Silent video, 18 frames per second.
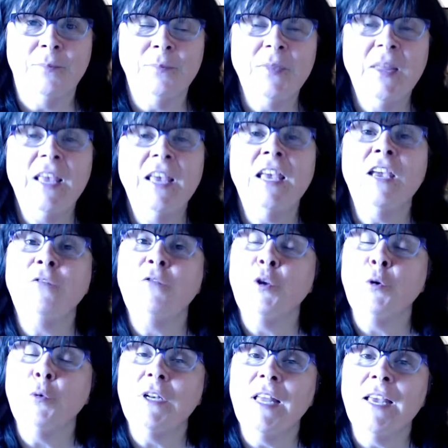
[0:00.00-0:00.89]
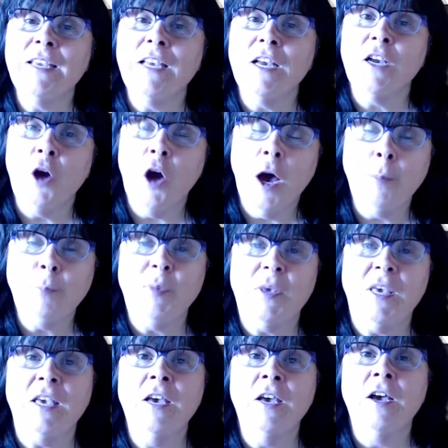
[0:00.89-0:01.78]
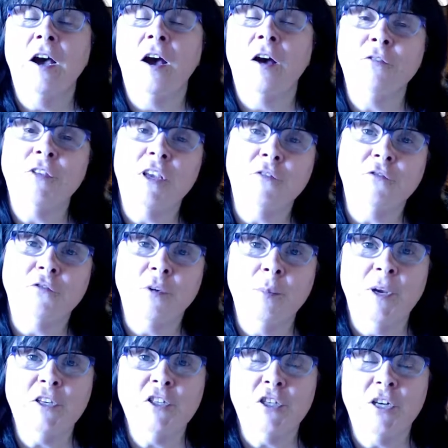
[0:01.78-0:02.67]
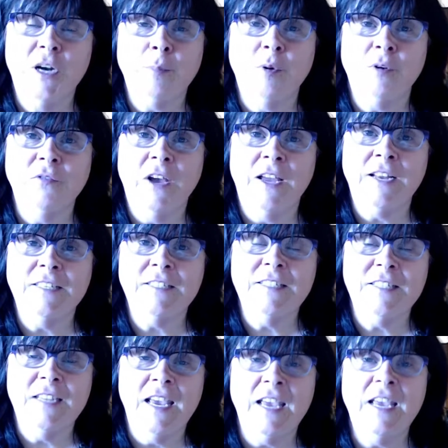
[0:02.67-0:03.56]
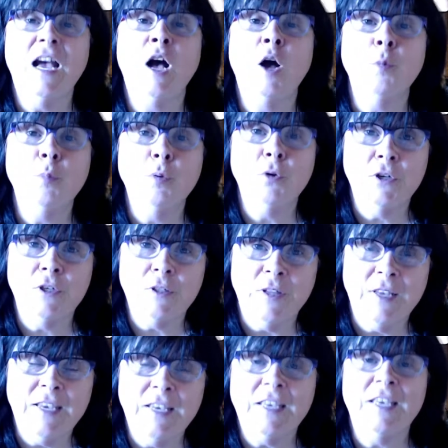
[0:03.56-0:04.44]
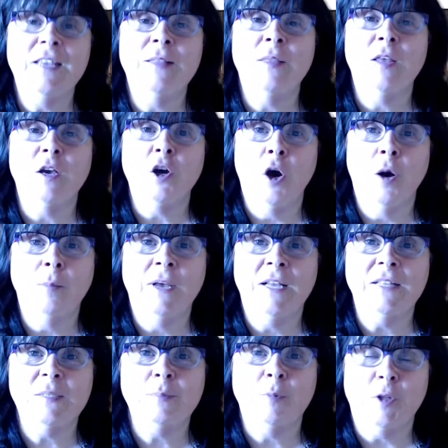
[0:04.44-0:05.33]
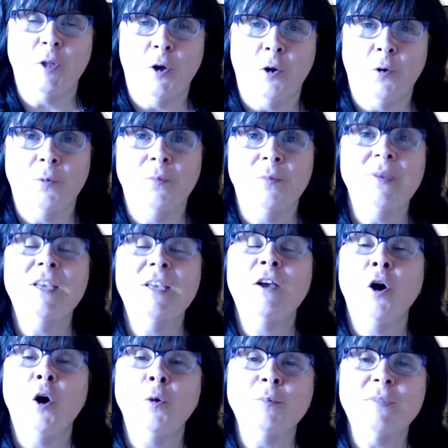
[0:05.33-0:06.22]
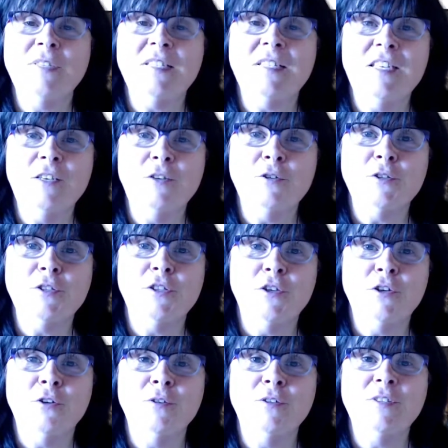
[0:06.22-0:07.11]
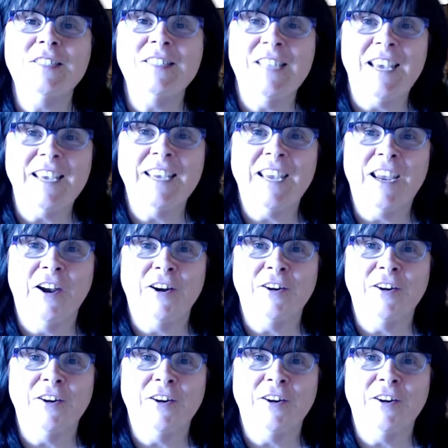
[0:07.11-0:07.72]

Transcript: If you would like a copy of the information I provided today, I'll put a link in the comments below. Hope to see you soon. Take care.